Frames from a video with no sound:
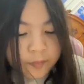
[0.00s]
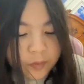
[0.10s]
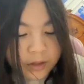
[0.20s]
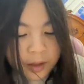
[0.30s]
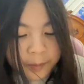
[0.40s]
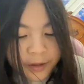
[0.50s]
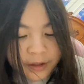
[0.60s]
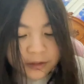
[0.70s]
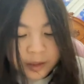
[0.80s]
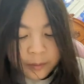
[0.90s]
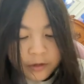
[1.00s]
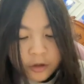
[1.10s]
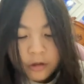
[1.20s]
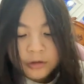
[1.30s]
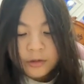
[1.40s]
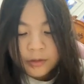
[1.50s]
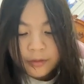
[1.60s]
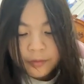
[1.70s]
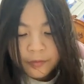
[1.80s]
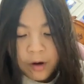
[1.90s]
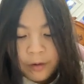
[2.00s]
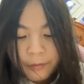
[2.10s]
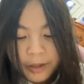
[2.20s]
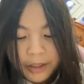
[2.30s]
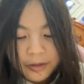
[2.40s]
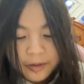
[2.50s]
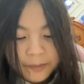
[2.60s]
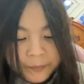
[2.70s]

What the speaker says: The museum closed for a week.